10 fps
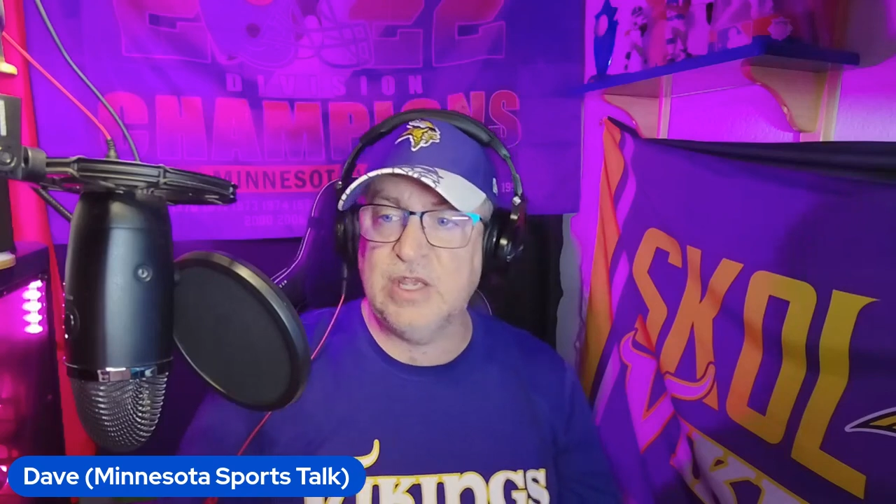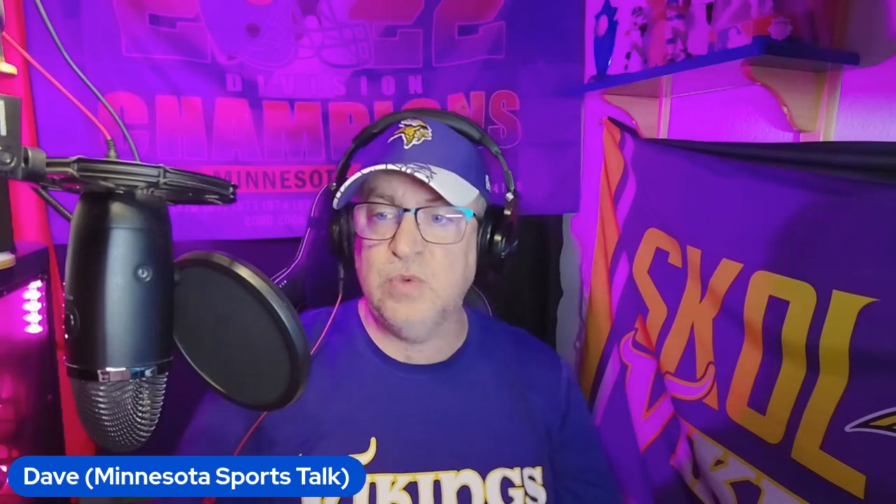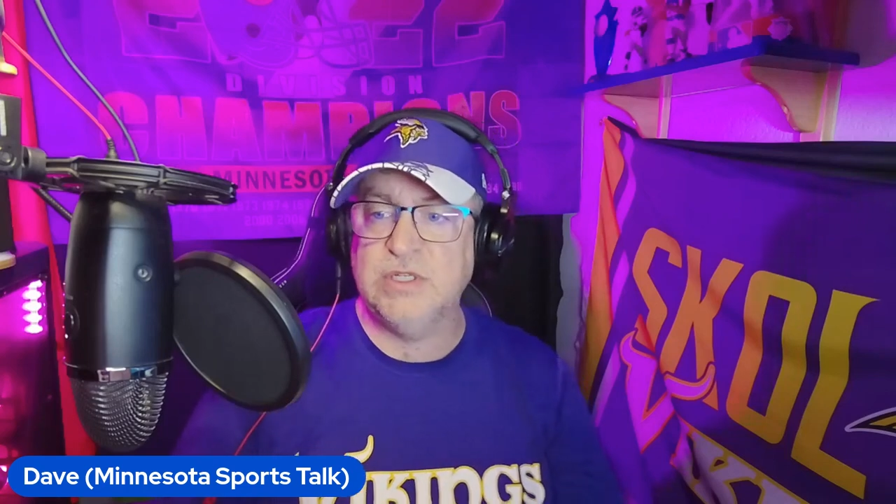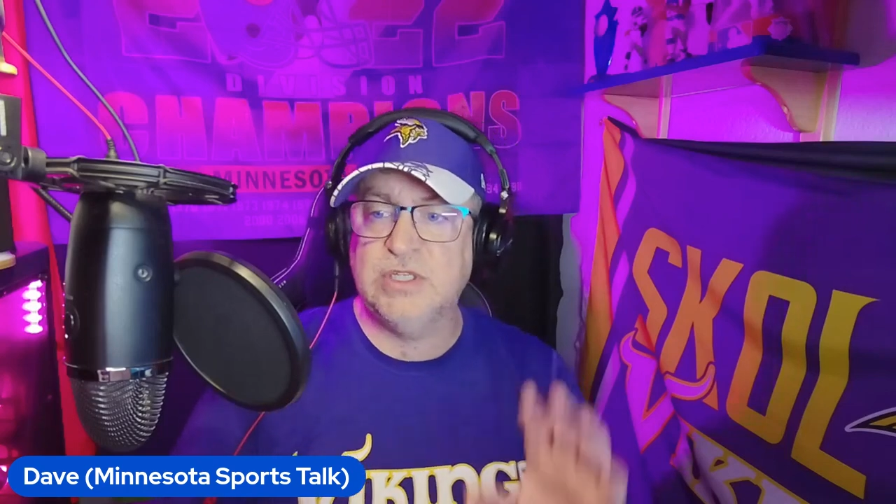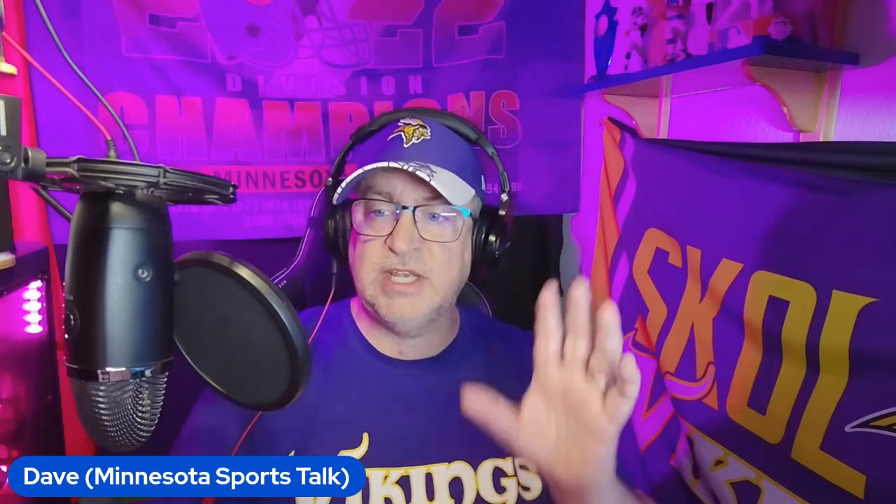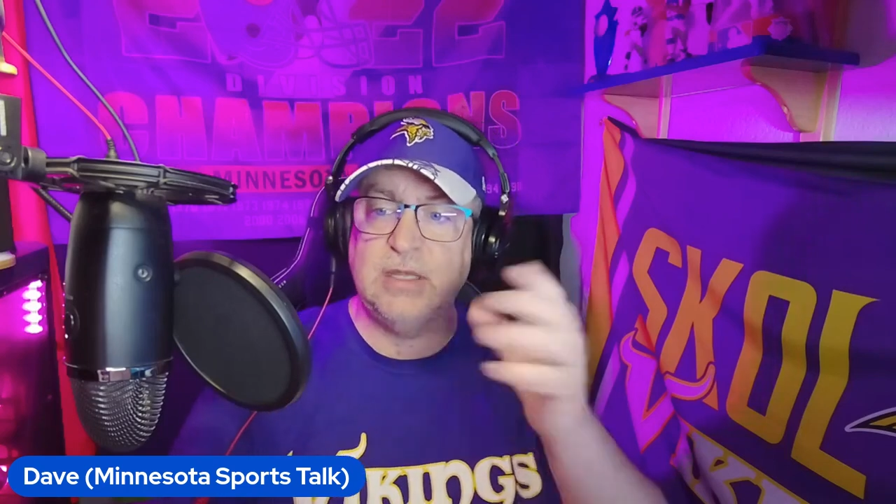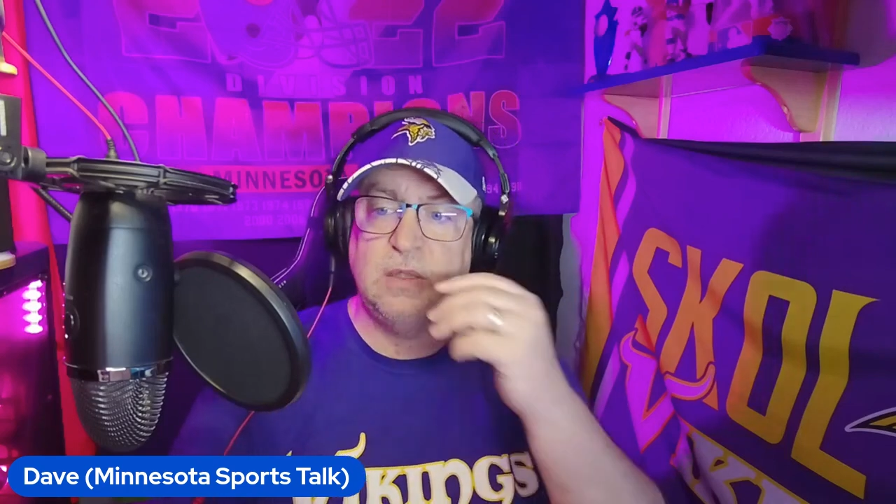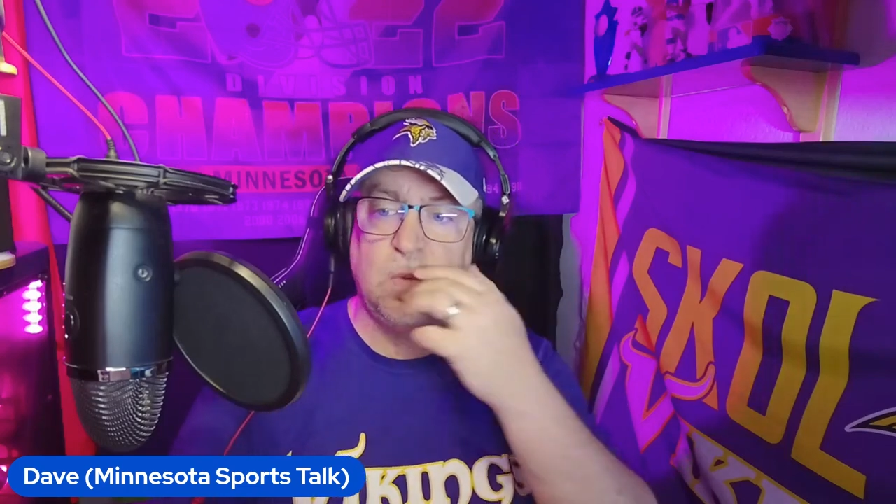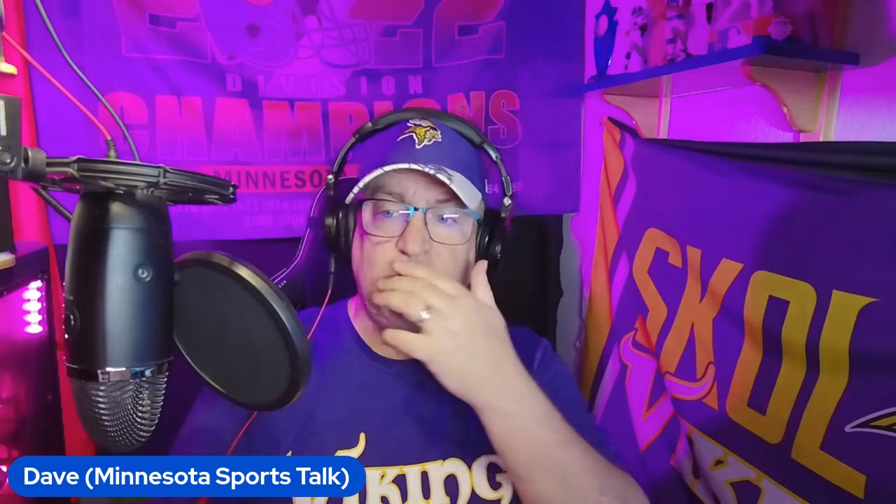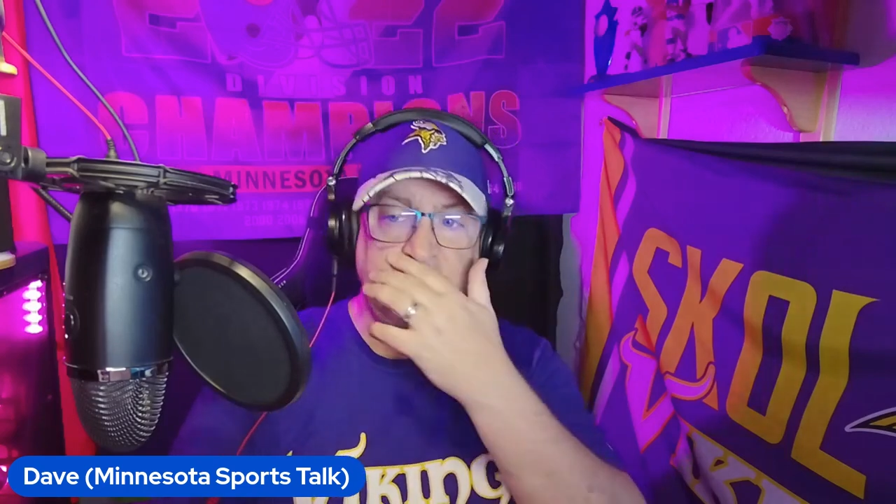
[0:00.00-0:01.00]
he would take
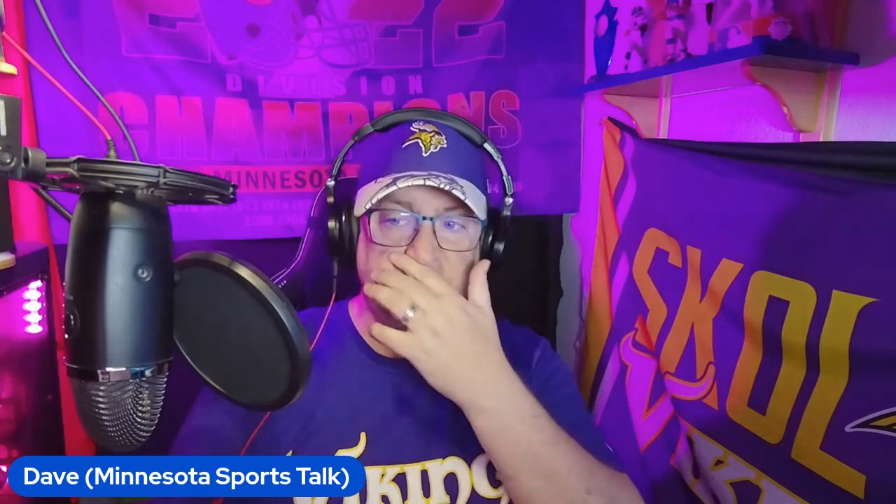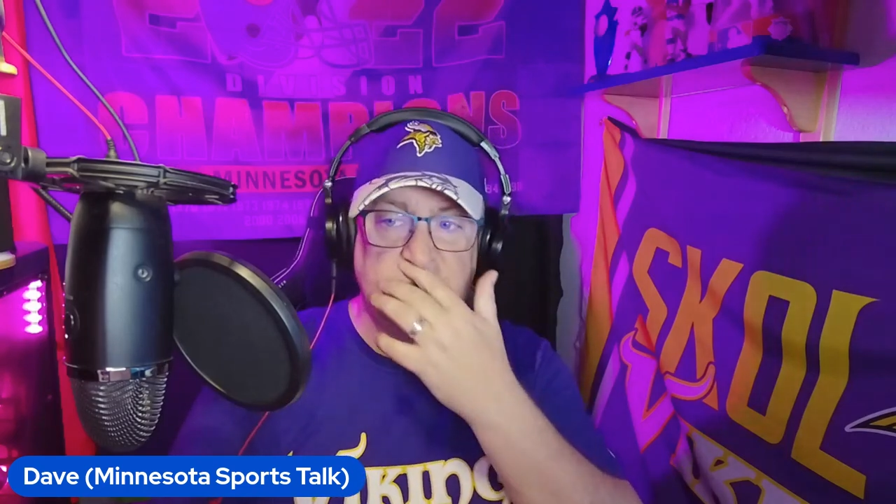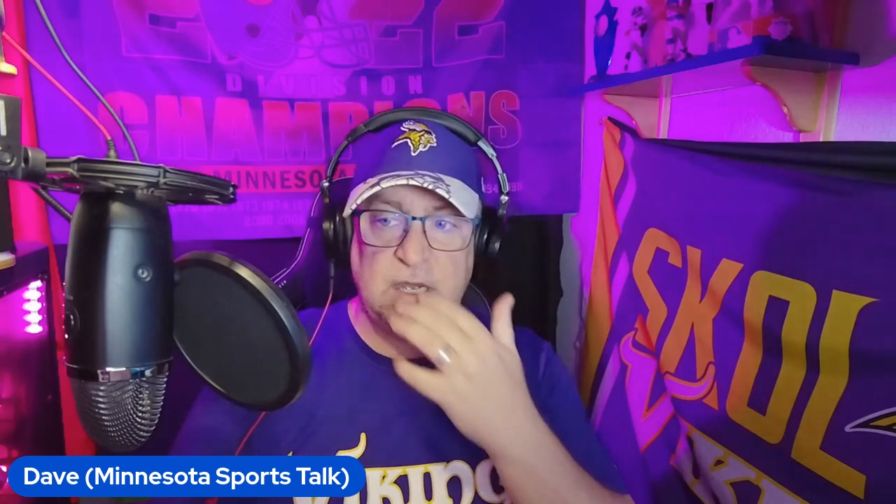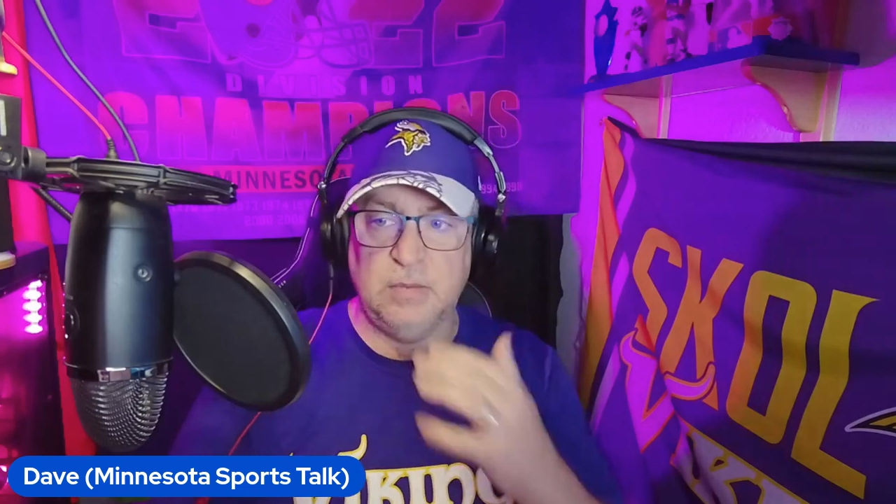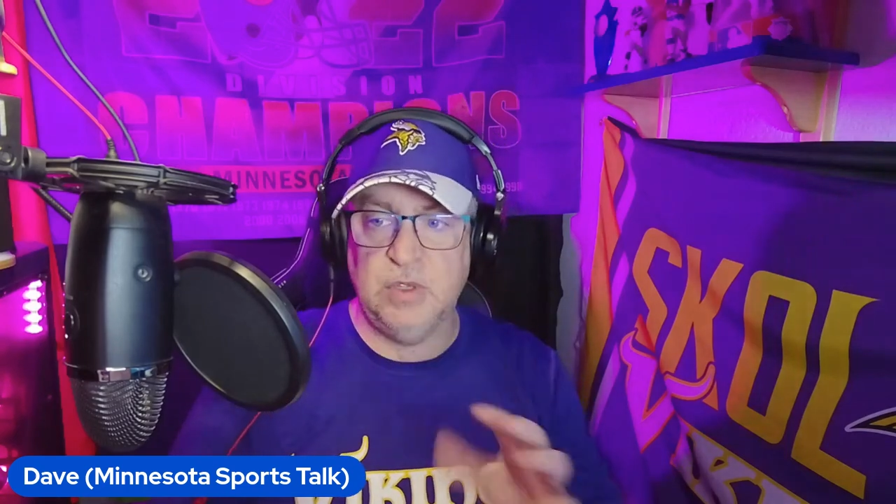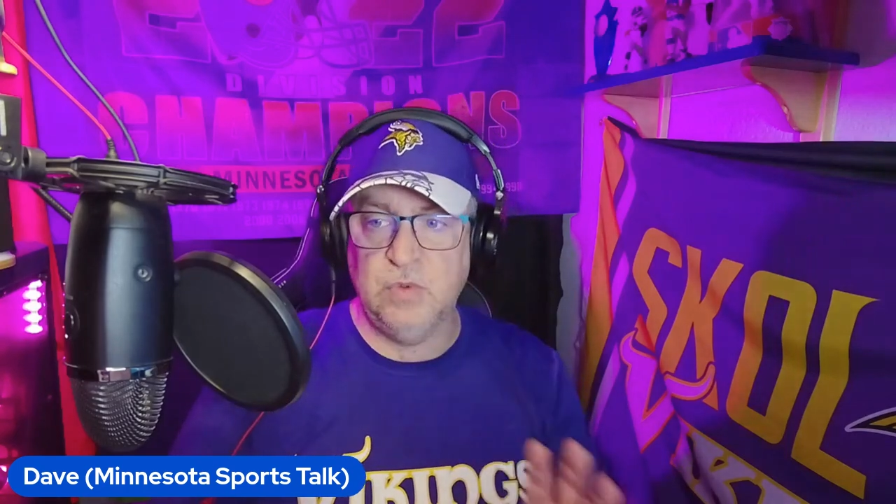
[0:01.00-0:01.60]
the right job.